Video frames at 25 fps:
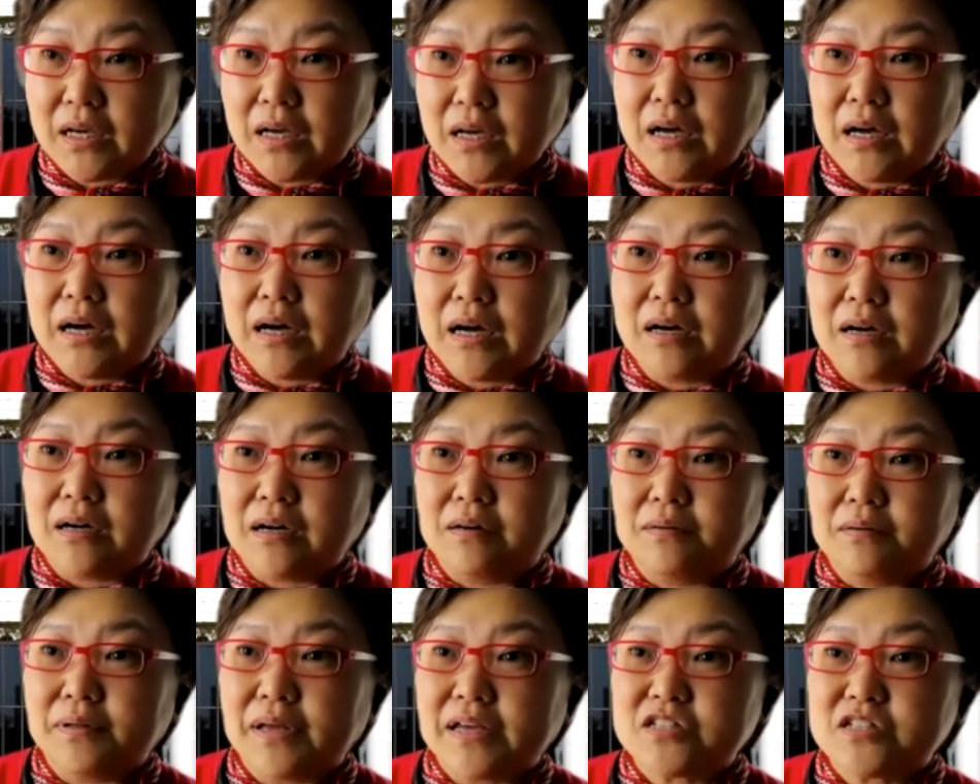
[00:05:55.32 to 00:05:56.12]

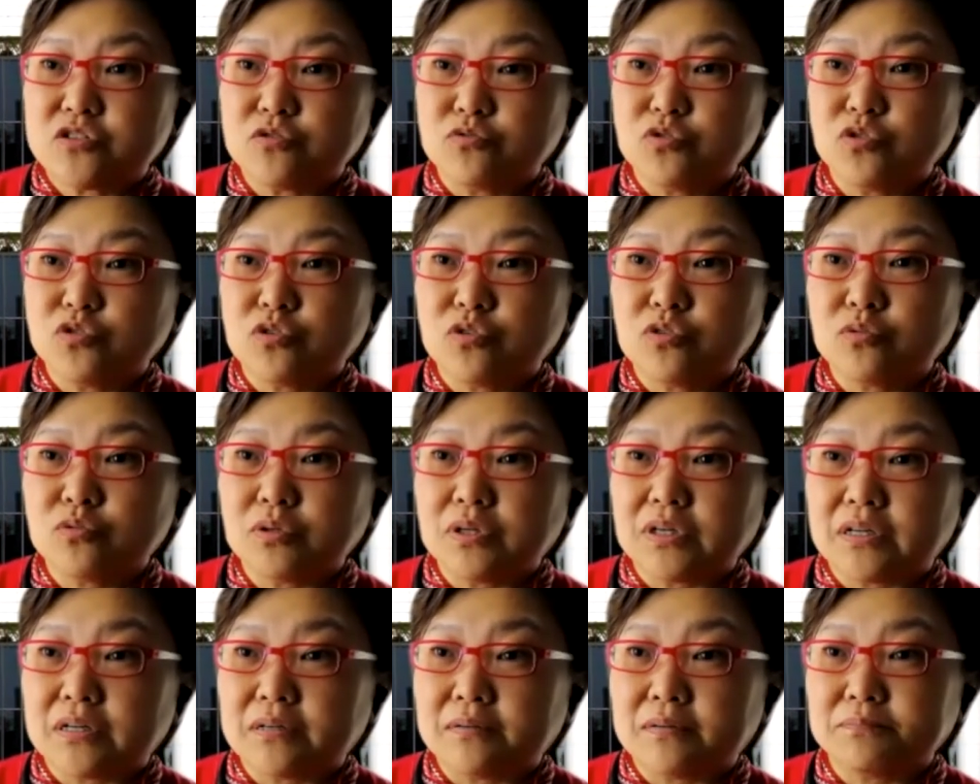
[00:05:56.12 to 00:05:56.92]
As you
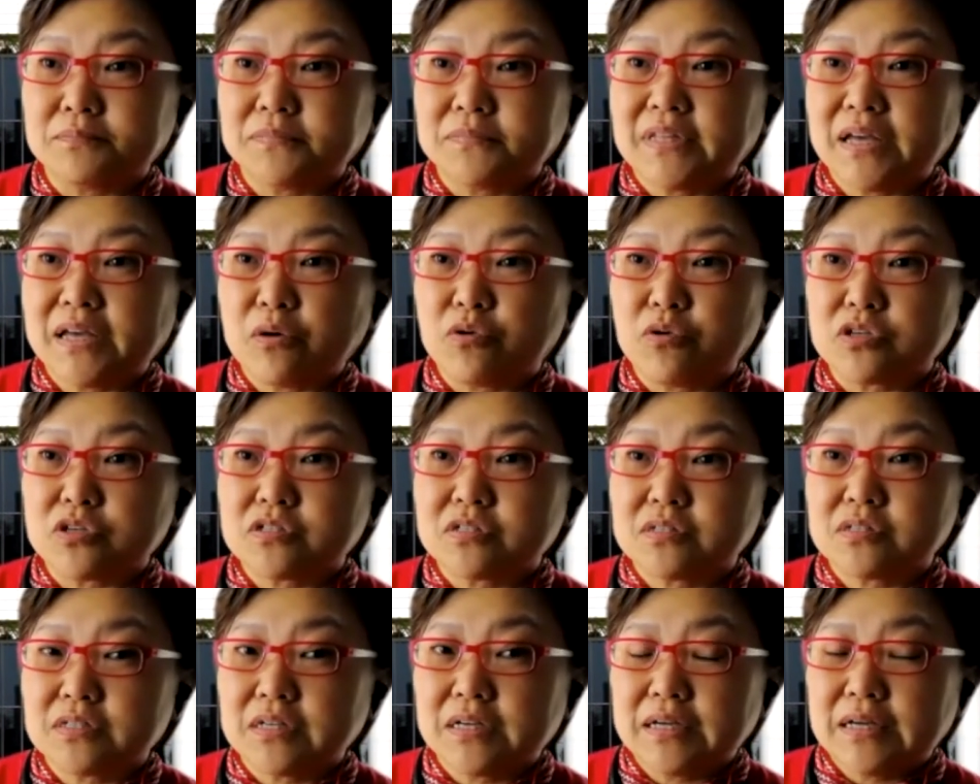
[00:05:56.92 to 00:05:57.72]
know, that
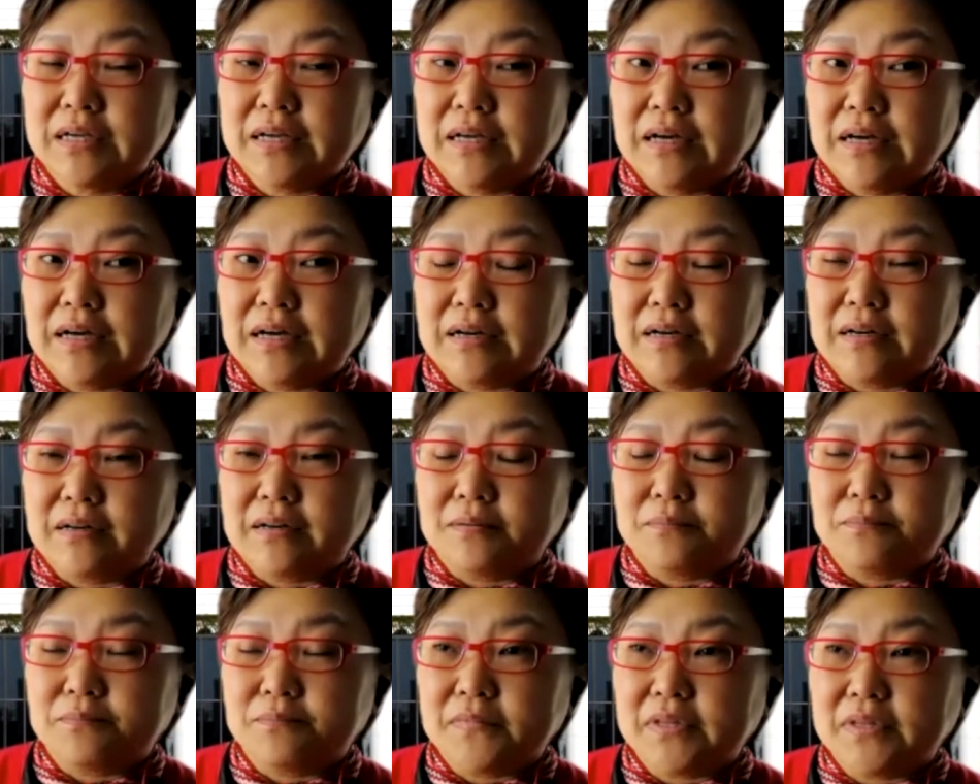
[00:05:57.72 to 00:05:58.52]
was
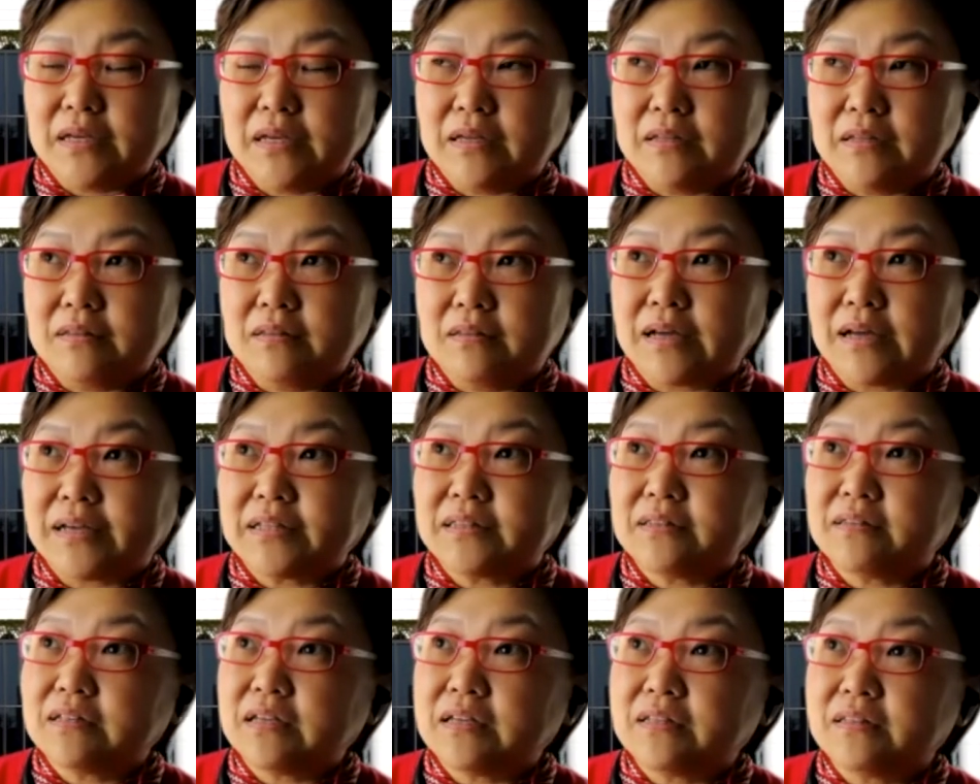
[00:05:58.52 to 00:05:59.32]
in
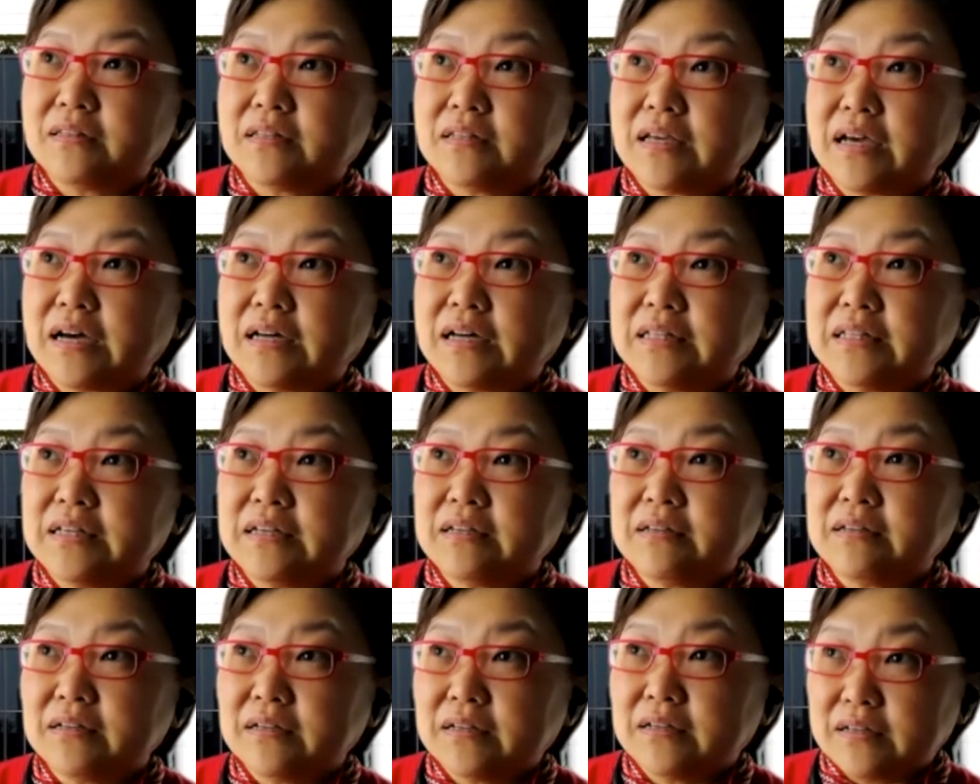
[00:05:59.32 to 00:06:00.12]
the
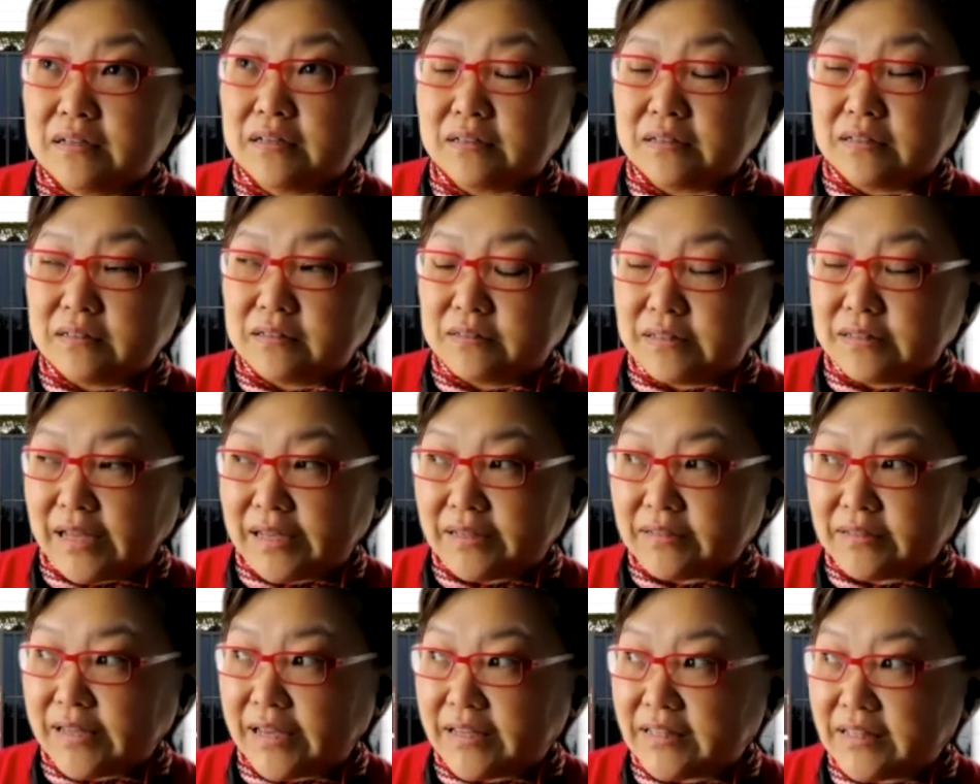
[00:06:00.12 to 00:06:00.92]
early
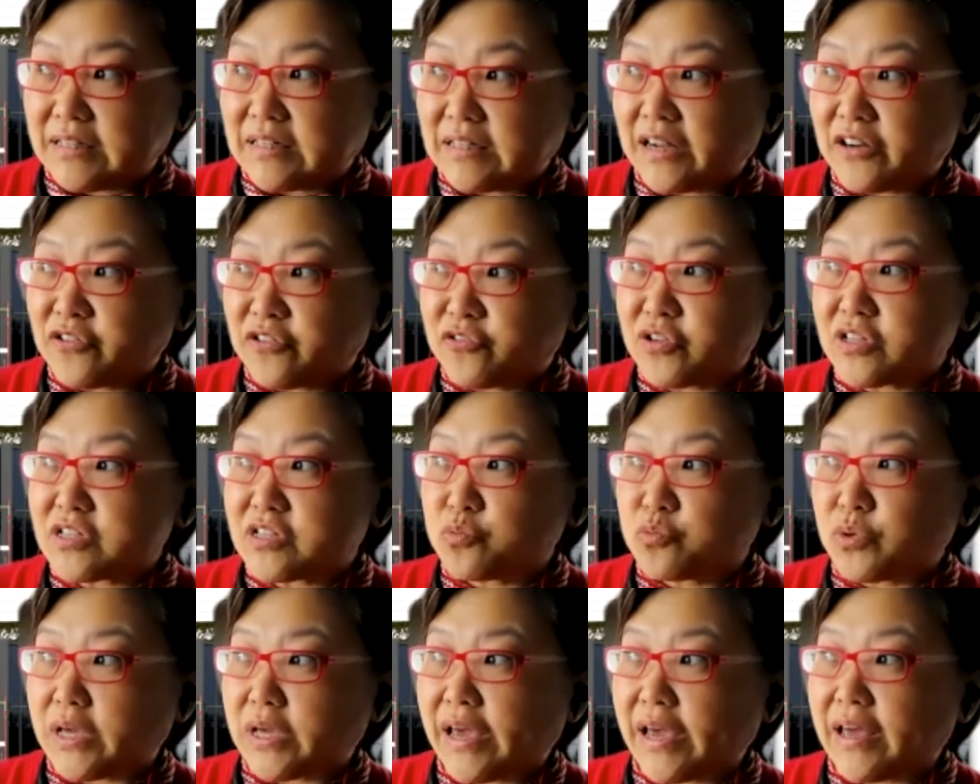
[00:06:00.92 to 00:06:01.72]
1900s,
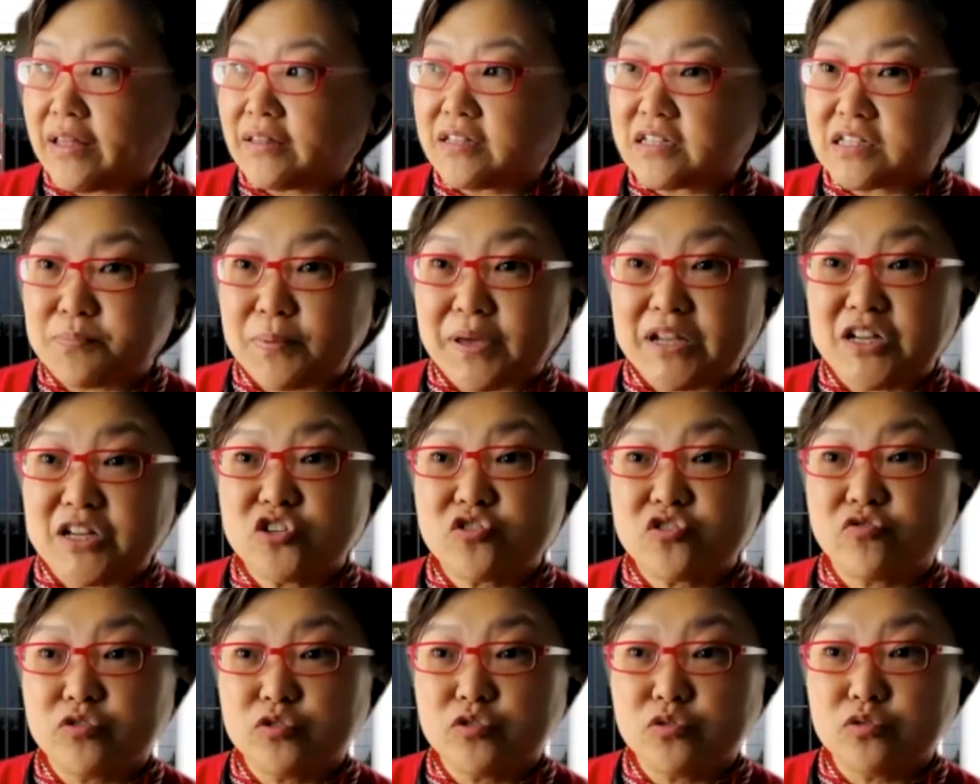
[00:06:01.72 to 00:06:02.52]
we had the
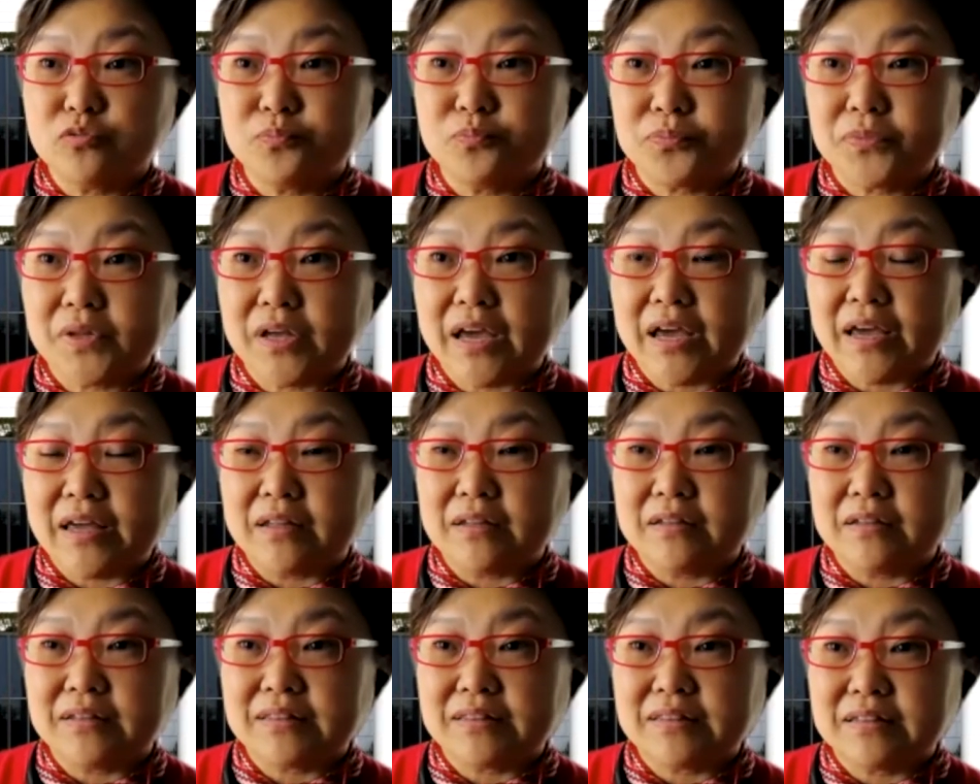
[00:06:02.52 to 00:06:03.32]
Spanish flu, and the